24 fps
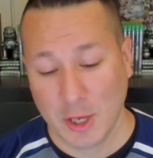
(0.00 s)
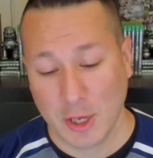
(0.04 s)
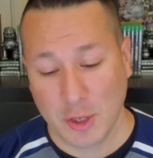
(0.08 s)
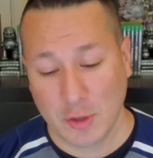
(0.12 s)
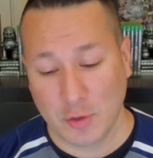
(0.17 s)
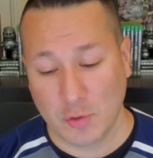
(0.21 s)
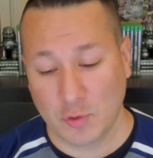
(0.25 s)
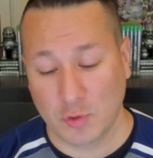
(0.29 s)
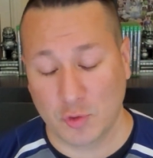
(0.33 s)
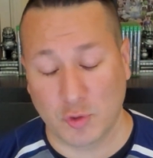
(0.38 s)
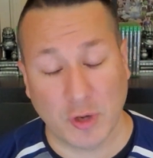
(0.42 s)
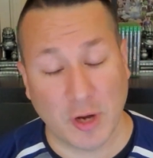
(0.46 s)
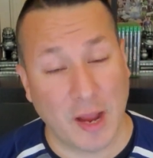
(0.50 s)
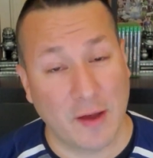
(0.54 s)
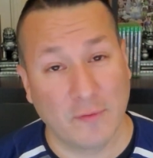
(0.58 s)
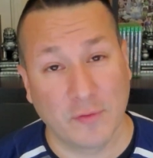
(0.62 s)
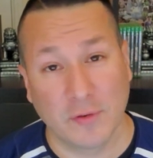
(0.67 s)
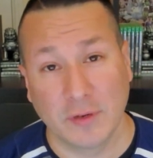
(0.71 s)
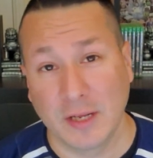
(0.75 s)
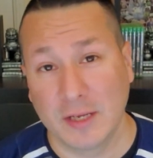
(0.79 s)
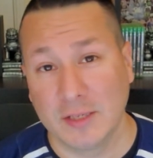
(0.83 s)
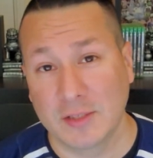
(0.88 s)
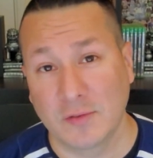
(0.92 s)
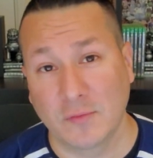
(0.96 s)
Your
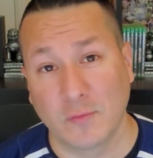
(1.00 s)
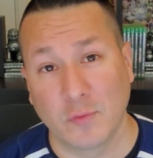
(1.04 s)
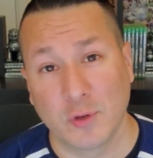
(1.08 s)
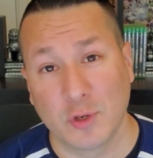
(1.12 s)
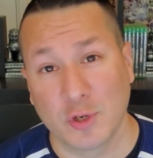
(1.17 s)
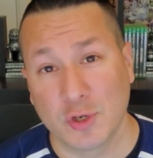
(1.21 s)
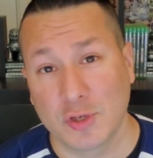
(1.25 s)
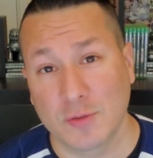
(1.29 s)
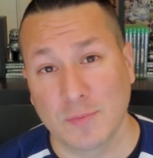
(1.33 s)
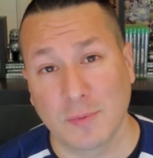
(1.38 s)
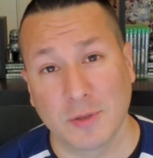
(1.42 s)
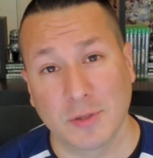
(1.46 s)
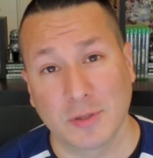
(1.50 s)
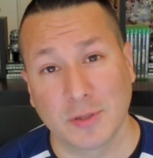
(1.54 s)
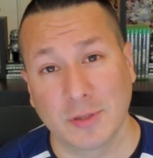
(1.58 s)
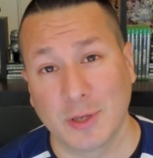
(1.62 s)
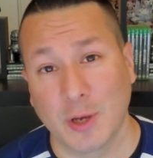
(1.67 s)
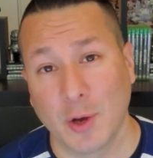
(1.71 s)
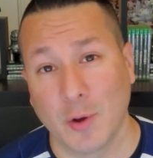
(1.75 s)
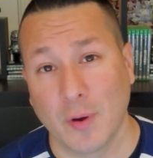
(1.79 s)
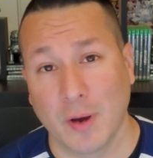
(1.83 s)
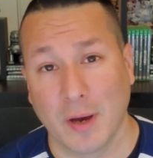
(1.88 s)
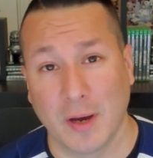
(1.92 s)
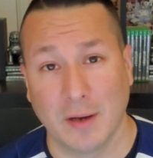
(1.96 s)
travel dates of when you're supposed to
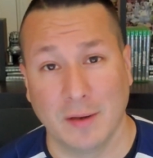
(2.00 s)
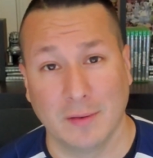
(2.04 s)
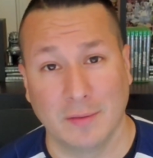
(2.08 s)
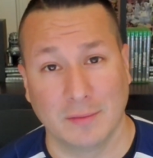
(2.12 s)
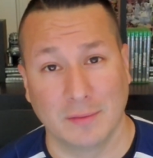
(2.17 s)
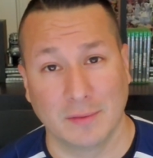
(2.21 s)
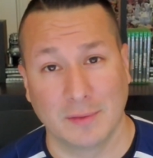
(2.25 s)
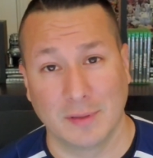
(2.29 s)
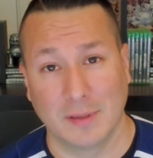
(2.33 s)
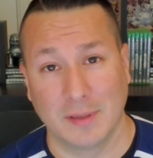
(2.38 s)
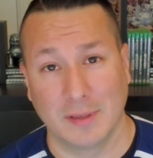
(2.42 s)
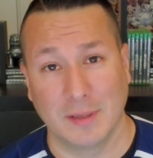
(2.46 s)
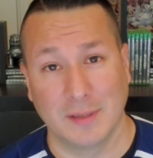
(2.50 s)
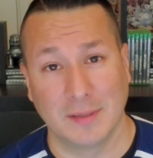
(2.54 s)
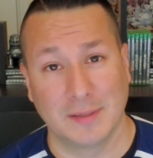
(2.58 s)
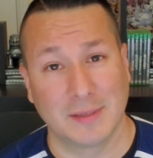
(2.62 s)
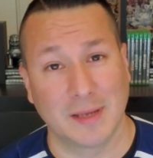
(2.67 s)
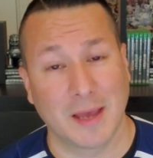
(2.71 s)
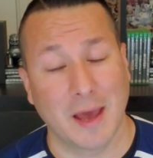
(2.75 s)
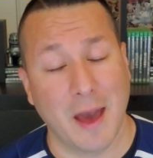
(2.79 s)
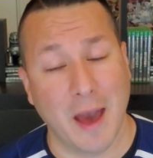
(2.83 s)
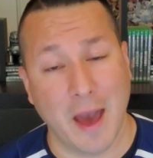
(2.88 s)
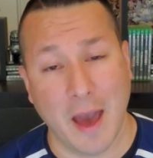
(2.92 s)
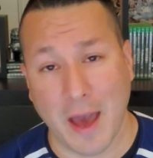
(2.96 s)
go out is
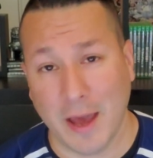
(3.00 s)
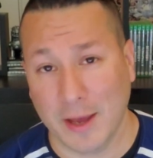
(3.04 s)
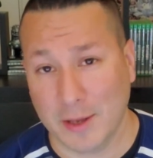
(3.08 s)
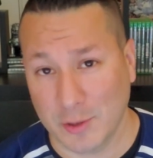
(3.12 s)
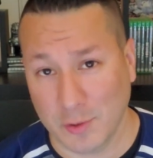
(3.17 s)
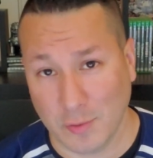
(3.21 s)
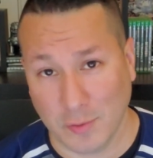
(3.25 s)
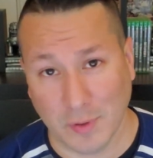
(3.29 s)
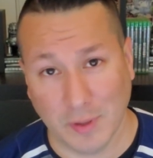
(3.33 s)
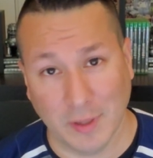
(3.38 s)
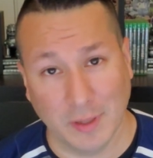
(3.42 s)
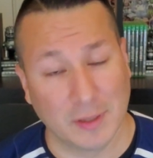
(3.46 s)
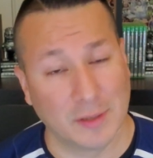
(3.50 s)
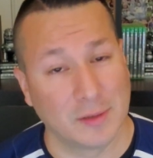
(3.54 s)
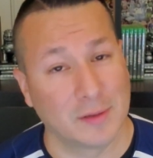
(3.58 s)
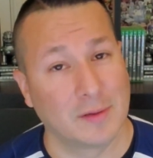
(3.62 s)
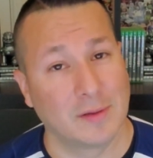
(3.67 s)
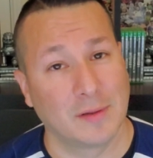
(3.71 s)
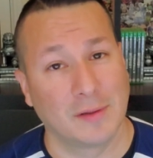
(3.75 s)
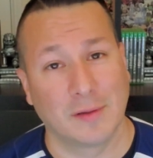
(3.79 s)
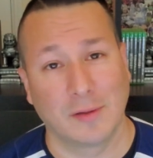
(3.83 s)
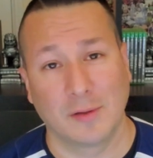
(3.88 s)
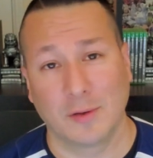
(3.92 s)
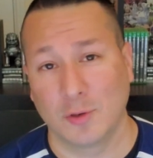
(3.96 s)
accurate.
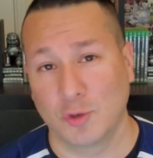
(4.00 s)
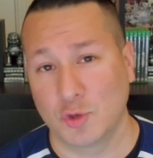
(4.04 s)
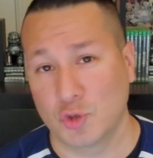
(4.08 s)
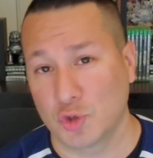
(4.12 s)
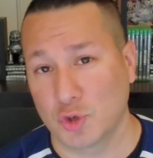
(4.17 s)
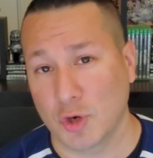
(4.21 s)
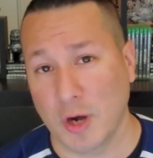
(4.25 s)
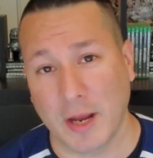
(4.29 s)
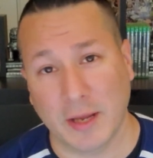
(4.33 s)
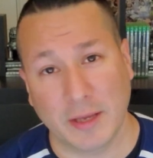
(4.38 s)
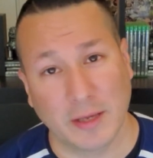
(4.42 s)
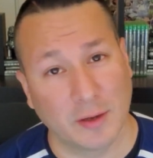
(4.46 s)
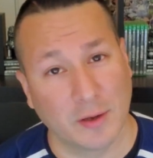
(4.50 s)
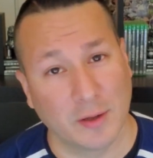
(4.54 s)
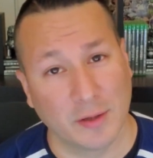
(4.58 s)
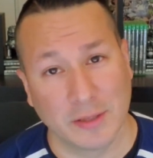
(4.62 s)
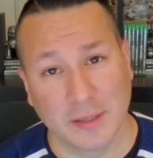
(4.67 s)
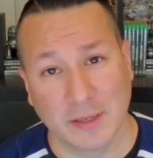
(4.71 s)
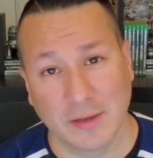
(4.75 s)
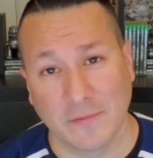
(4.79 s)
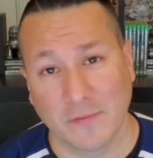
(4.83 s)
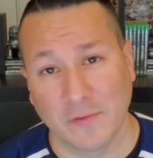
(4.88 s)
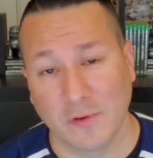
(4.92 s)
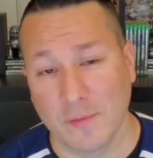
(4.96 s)
You're tracking all
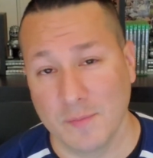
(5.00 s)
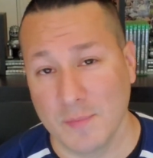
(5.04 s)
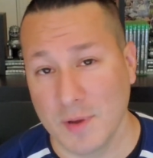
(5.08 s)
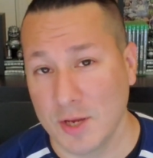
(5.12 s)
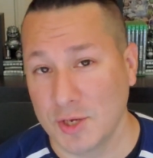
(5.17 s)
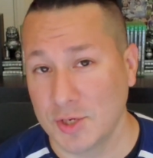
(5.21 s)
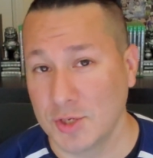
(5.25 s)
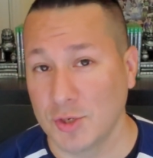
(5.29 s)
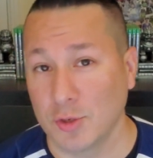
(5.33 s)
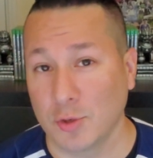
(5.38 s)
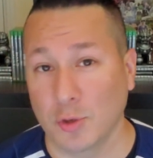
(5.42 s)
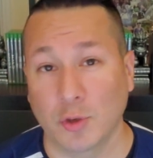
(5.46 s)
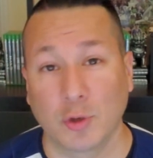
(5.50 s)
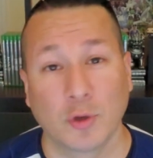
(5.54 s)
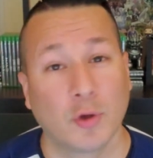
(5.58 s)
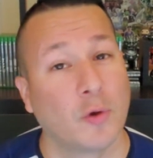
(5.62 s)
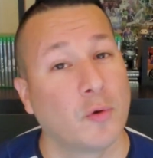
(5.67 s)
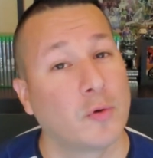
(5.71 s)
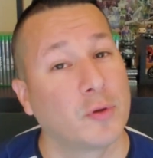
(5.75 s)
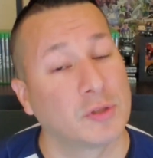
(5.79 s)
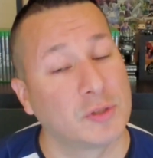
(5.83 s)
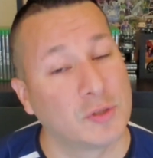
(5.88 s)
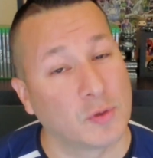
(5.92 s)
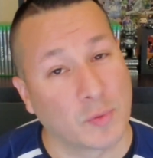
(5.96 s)
the information. You're
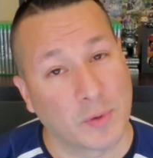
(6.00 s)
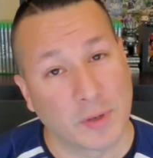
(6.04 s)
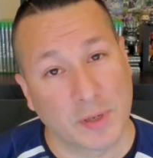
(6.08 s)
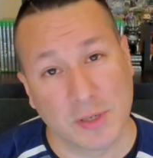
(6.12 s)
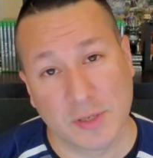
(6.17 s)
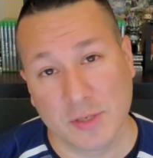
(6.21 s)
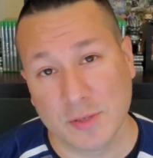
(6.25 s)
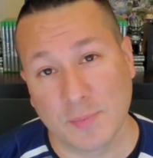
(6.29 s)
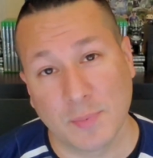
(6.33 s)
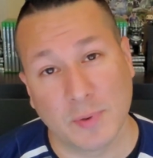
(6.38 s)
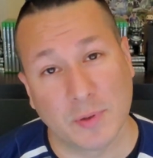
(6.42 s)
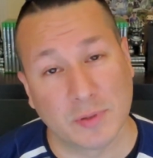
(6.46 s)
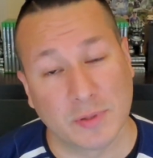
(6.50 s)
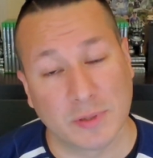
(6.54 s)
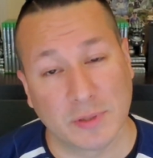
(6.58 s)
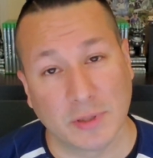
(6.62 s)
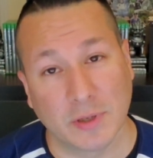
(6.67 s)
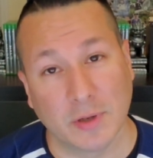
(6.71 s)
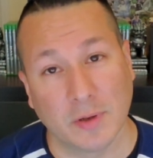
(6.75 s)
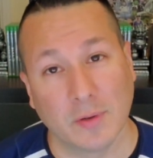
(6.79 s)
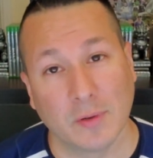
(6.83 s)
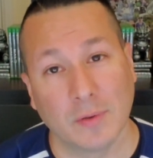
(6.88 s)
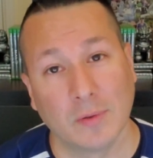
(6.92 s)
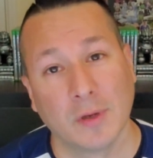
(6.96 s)
going to where you're supposed
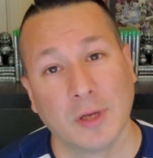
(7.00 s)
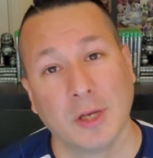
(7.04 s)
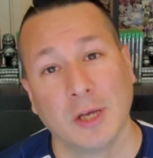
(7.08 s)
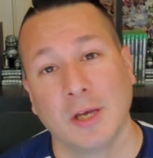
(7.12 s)
to go.